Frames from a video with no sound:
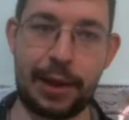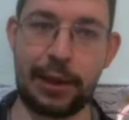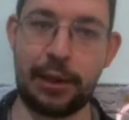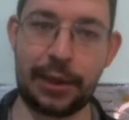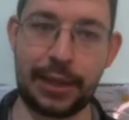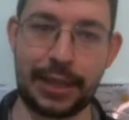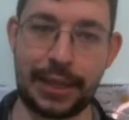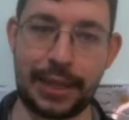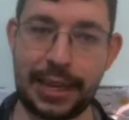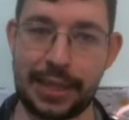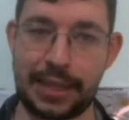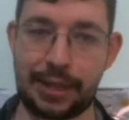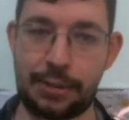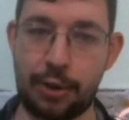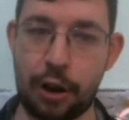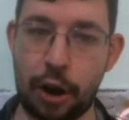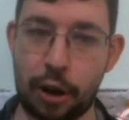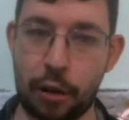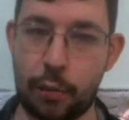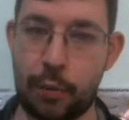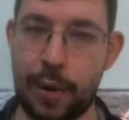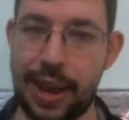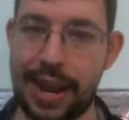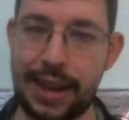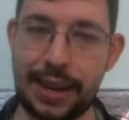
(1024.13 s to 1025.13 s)
look at this, you've got
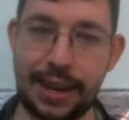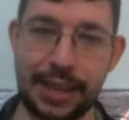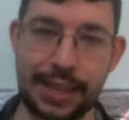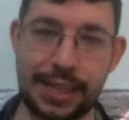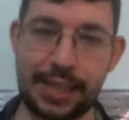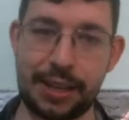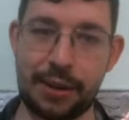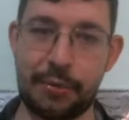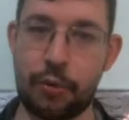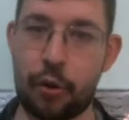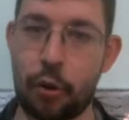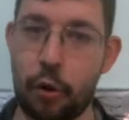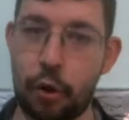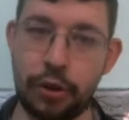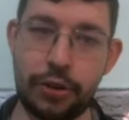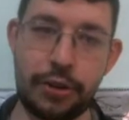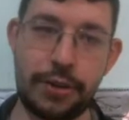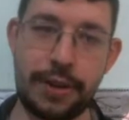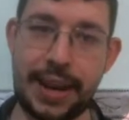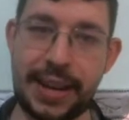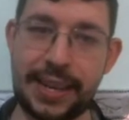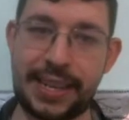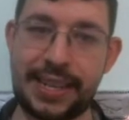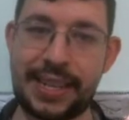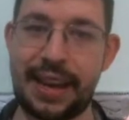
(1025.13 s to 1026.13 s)
a weakness, and all you
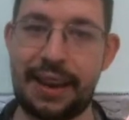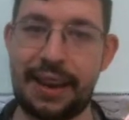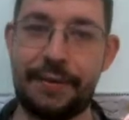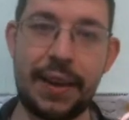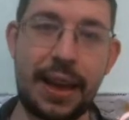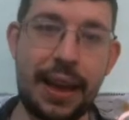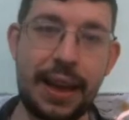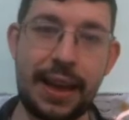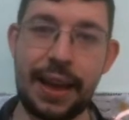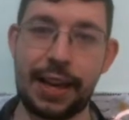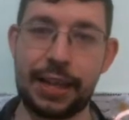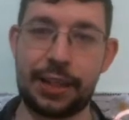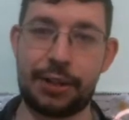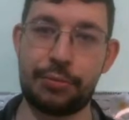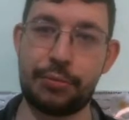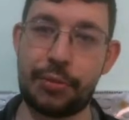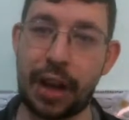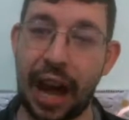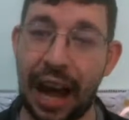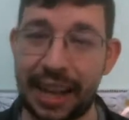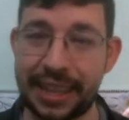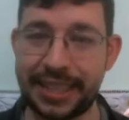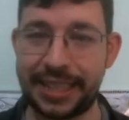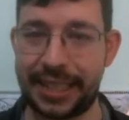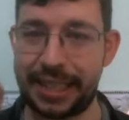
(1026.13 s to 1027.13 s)
need to give is
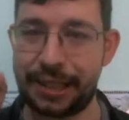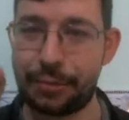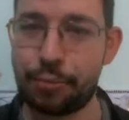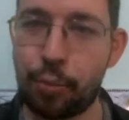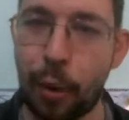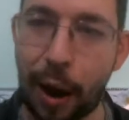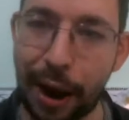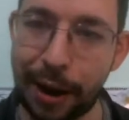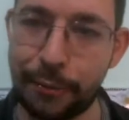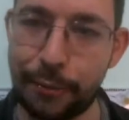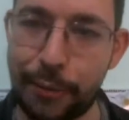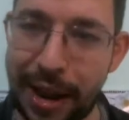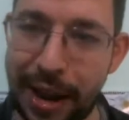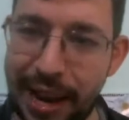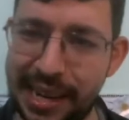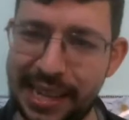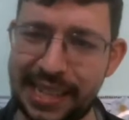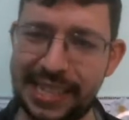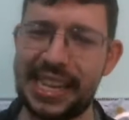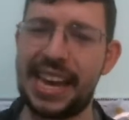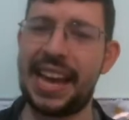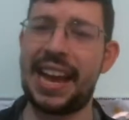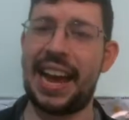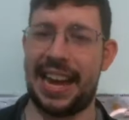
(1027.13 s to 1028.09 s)
Carlsen is one weakness,